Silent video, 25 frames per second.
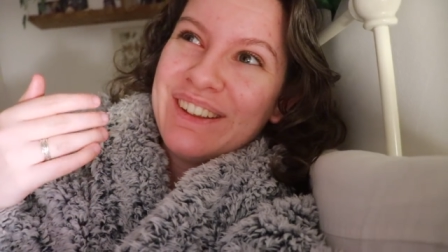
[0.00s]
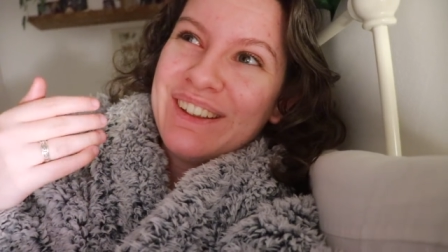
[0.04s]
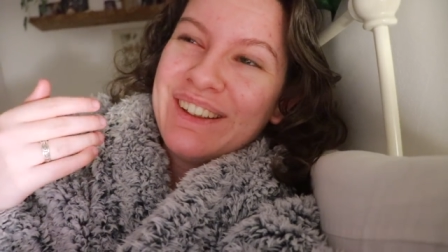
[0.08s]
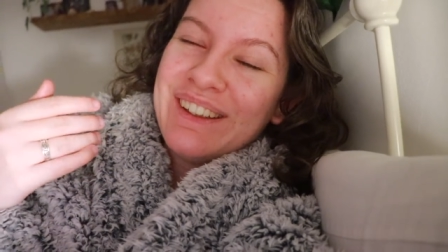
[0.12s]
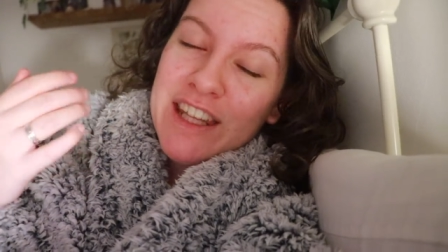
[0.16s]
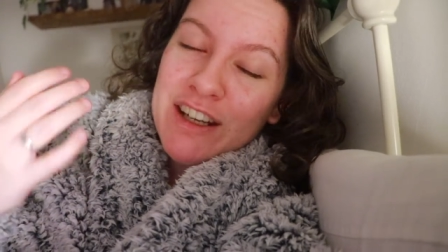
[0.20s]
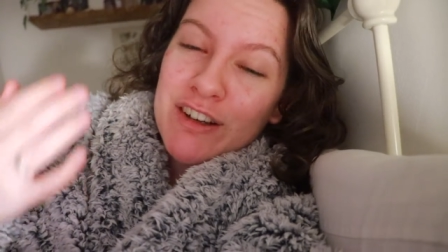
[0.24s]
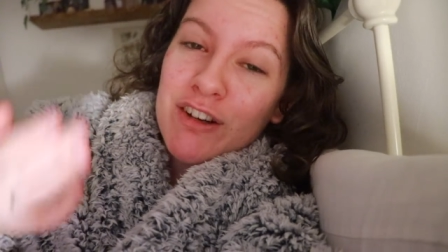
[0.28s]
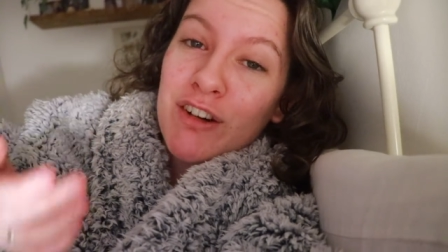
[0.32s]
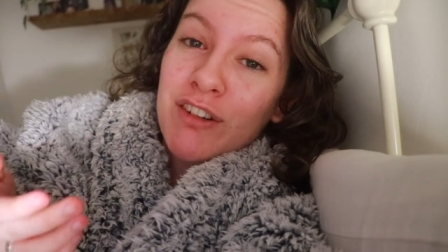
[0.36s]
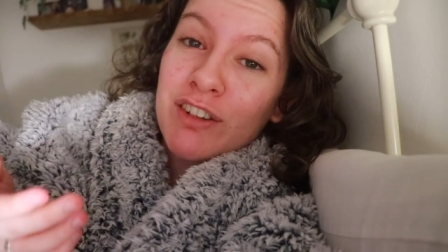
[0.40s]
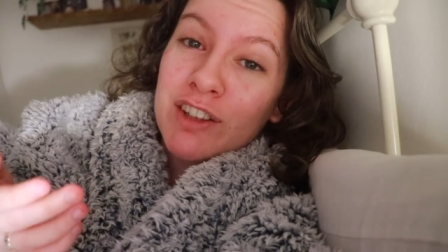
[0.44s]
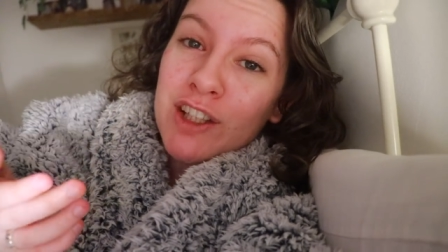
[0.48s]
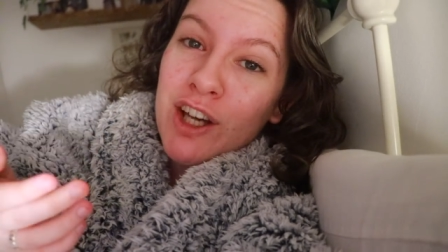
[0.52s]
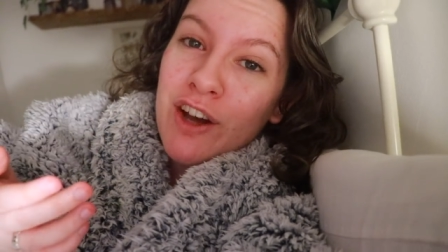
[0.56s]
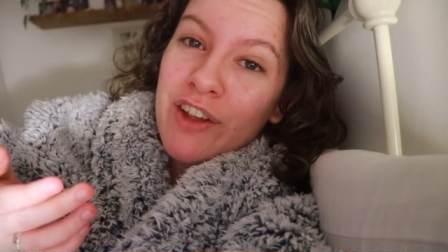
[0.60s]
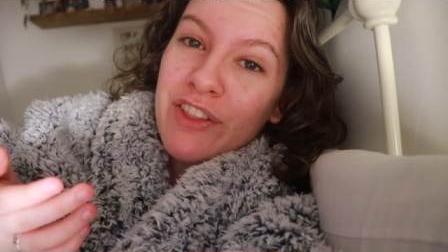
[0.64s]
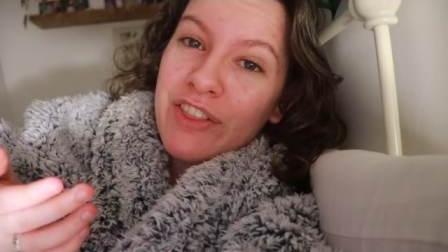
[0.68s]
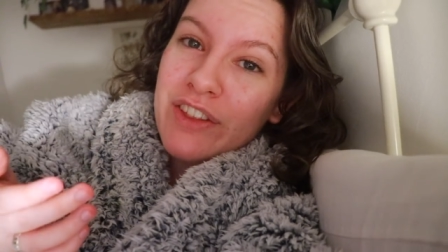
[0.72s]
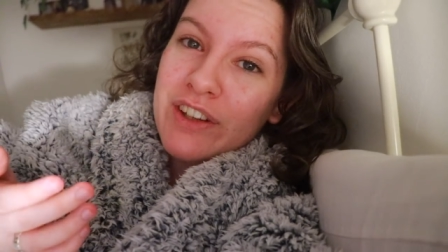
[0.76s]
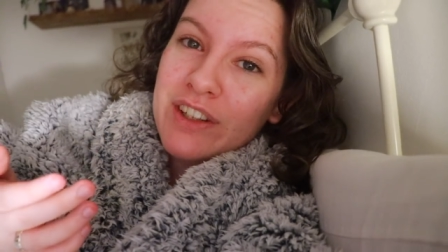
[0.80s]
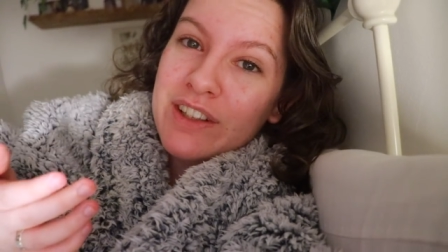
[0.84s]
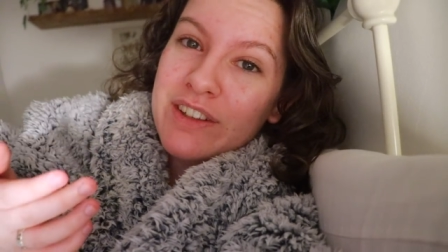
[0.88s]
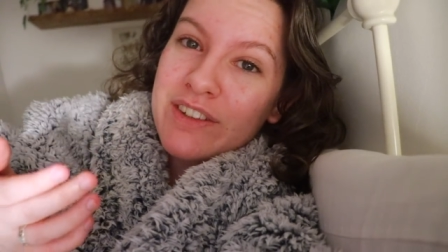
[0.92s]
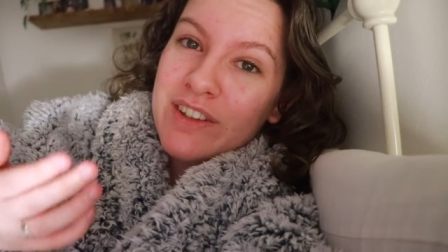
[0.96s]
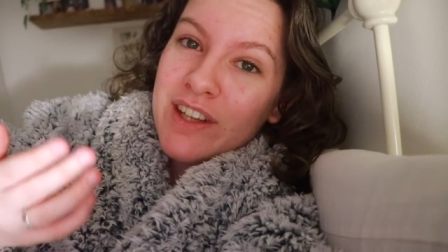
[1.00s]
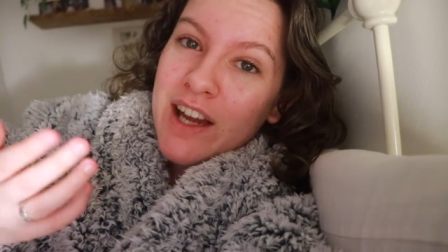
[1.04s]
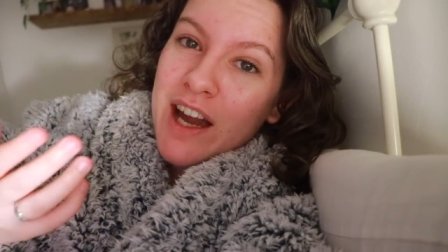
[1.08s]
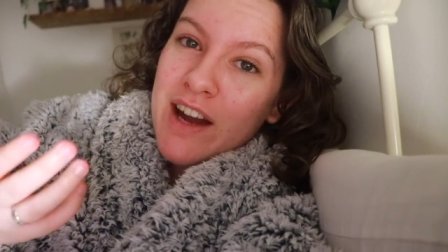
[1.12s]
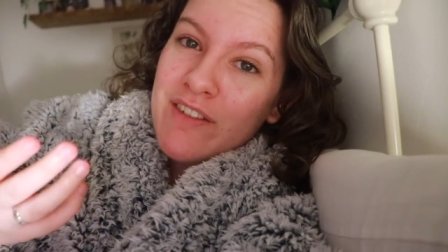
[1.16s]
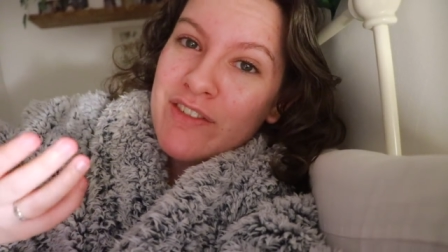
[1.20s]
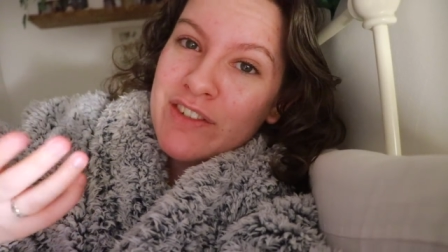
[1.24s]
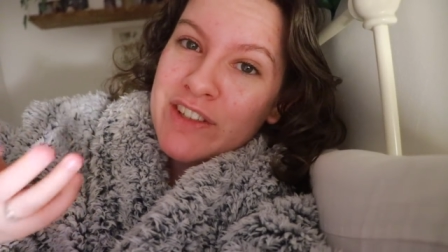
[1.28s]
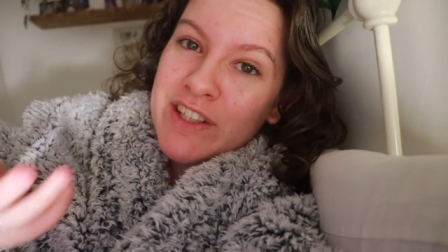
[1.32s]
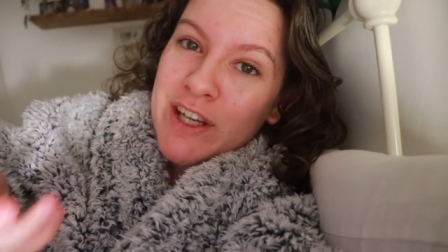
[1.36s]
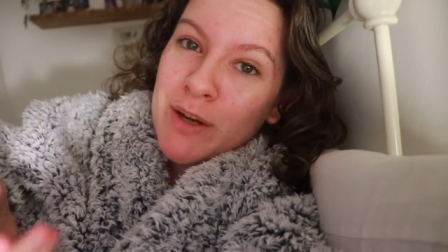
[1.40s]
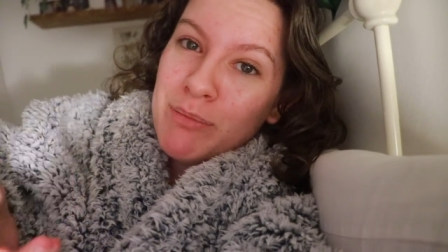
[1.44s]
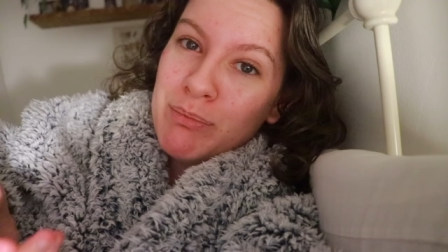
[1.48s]
there are a lot of things that
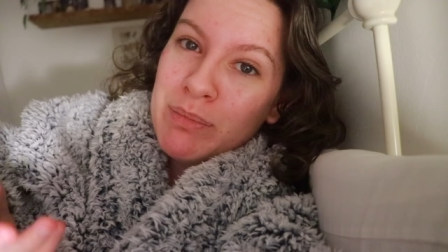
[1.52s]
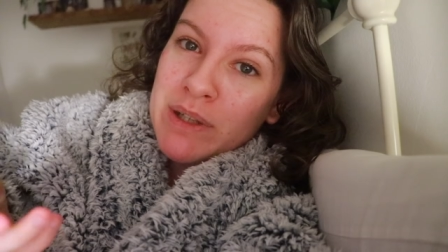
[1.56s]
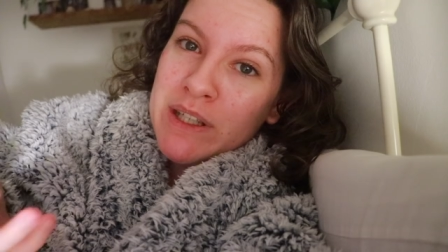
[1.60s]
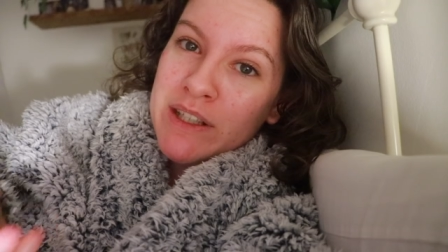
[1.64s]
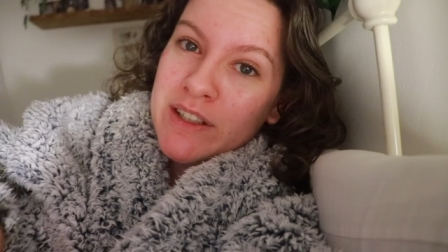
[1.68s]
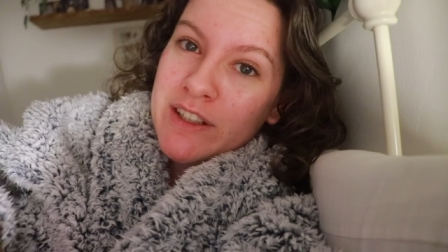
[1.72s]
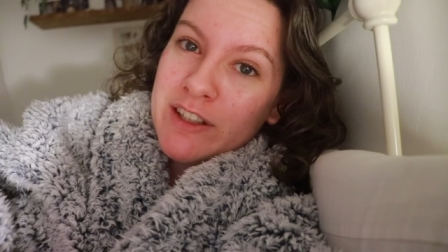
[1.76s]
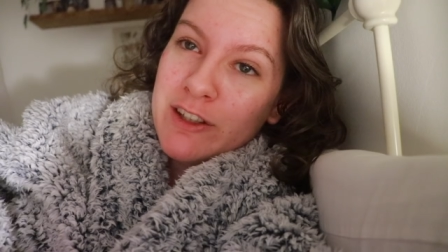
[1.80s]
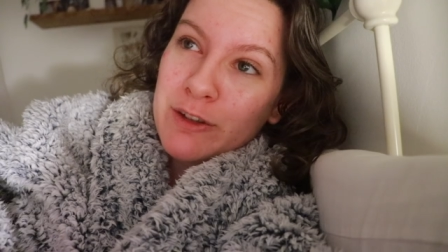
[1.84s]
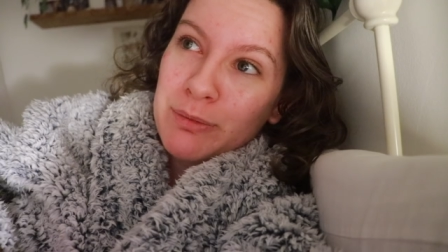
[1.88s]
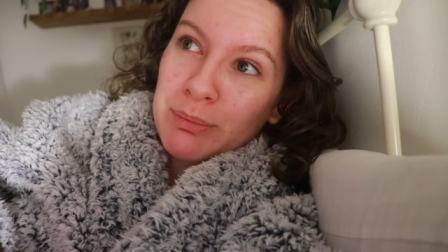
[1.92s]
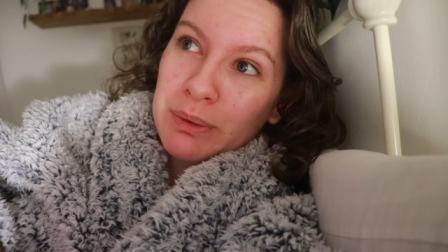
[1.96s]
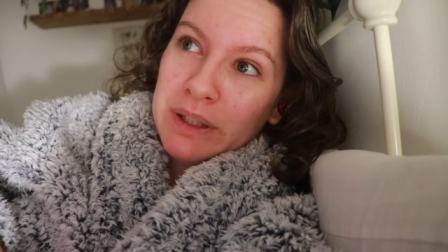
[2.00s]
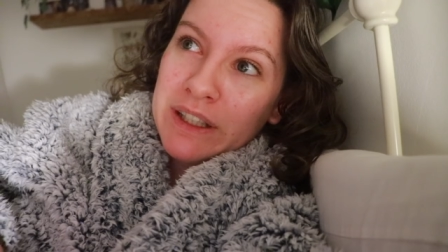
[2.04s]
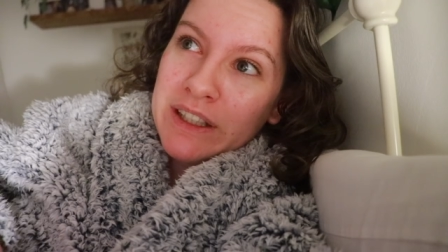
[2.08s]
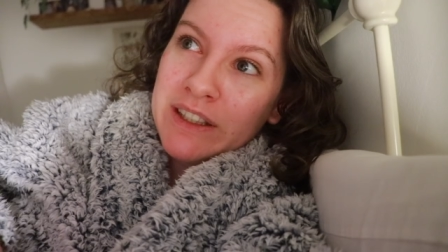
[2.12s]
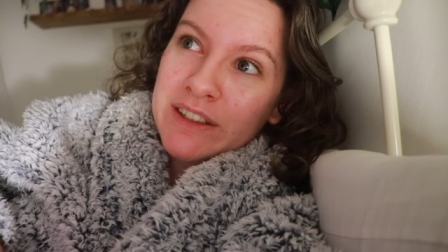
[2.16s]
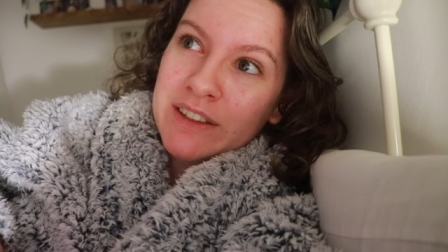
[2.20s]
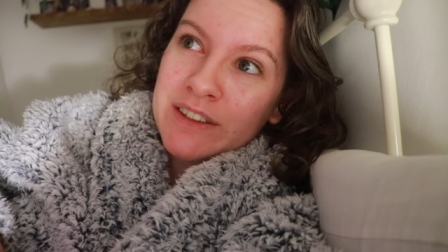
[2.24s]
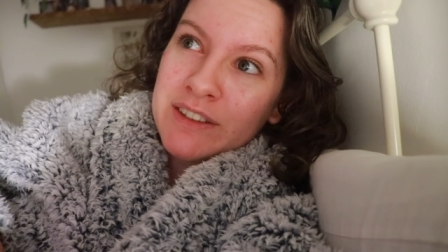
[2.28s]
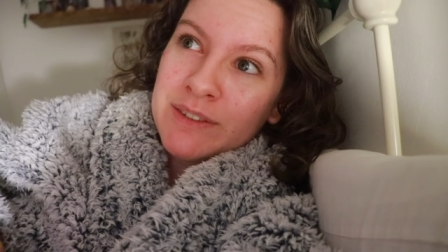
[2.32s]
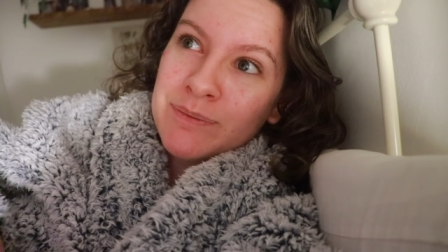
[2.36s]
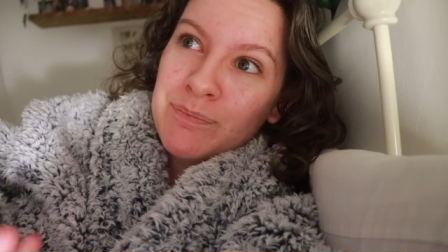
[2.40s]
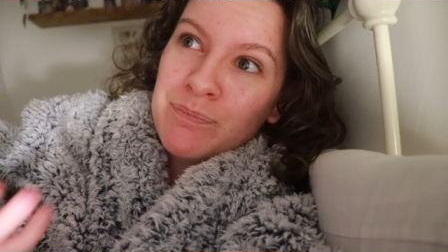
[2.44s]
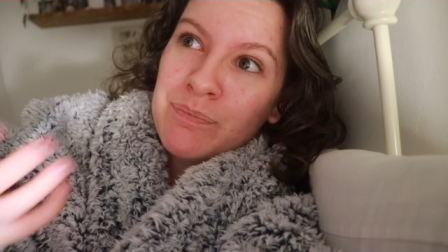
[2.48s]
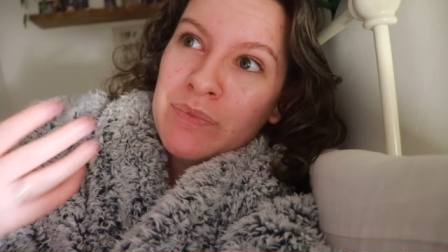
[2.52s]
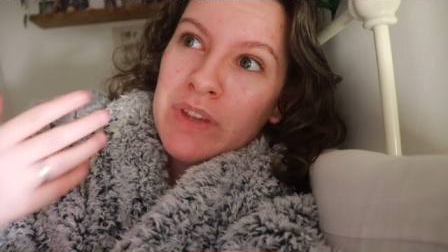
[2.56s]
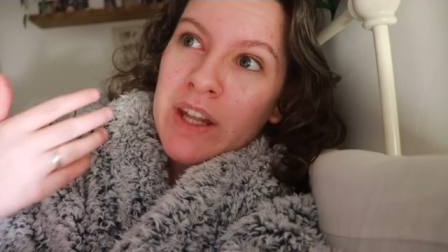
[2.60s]
haven't yet been explained.